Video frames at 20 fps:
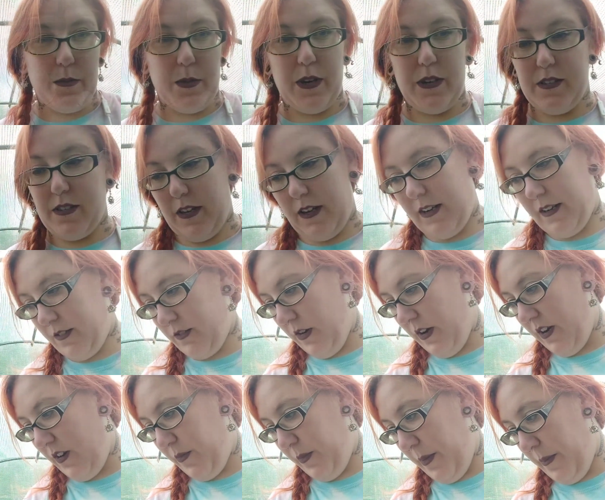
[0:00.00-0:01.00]
tomato seedlings
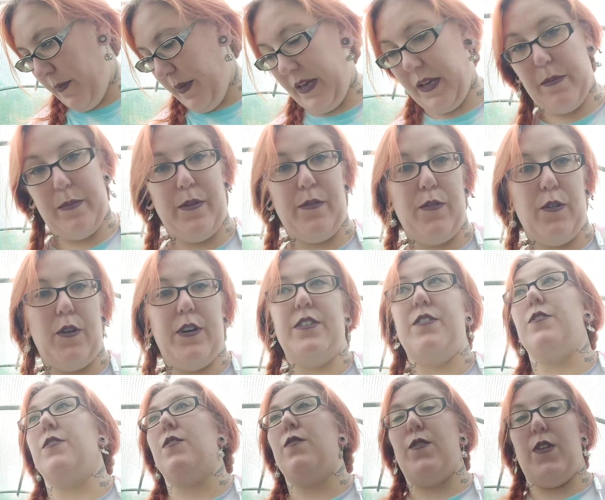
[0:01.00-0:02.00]
grow a little bit bigger before I
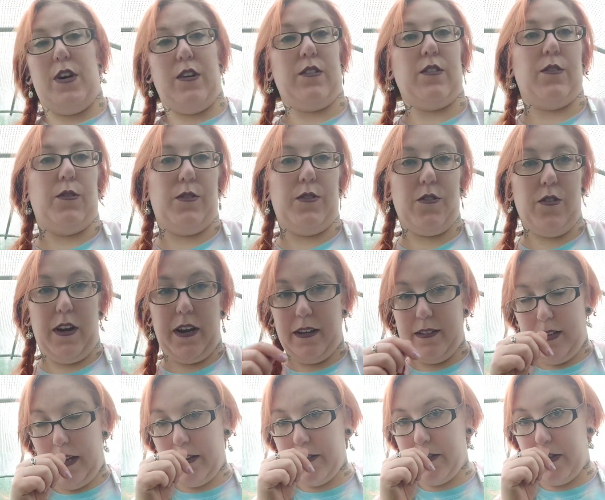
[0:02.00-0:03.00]
do the vertical
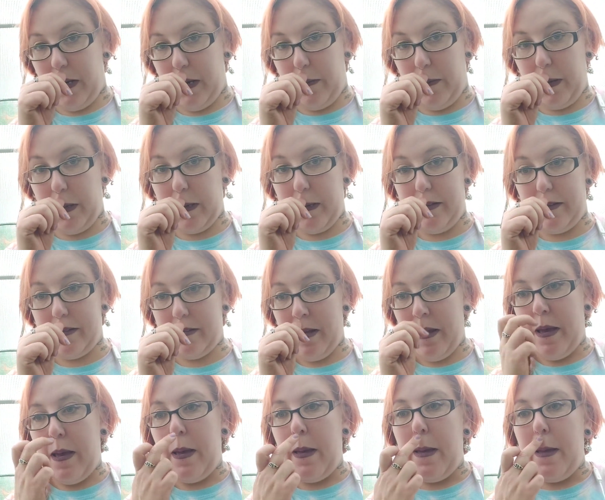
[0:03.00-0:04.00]
strings, actually, because
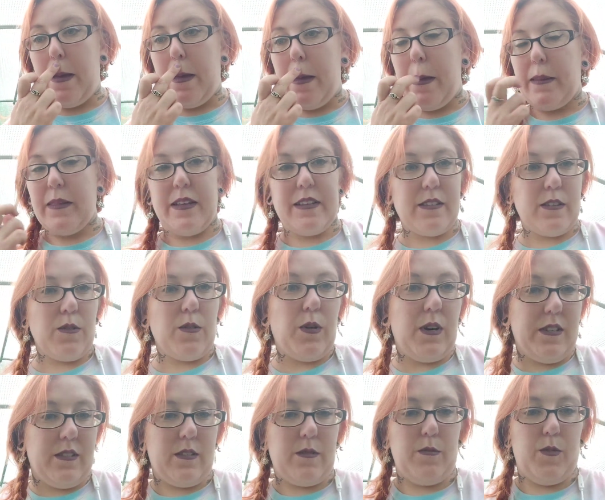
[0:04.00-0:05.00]
they're still
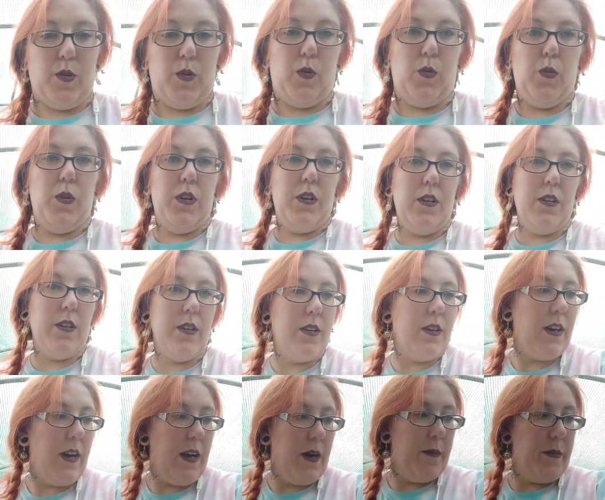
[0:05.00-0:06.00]
quite small.
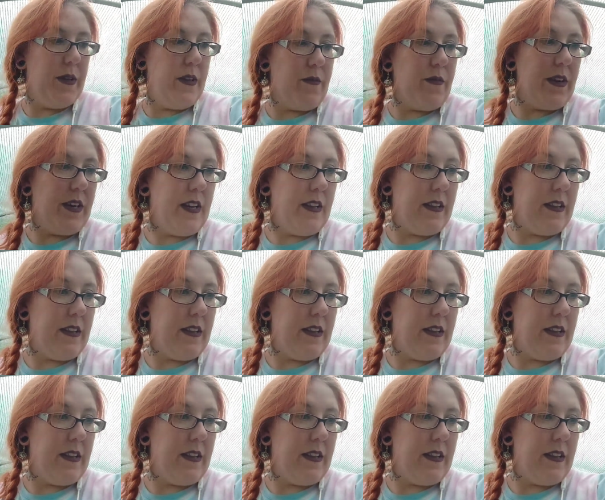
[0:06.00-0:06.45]
They don't really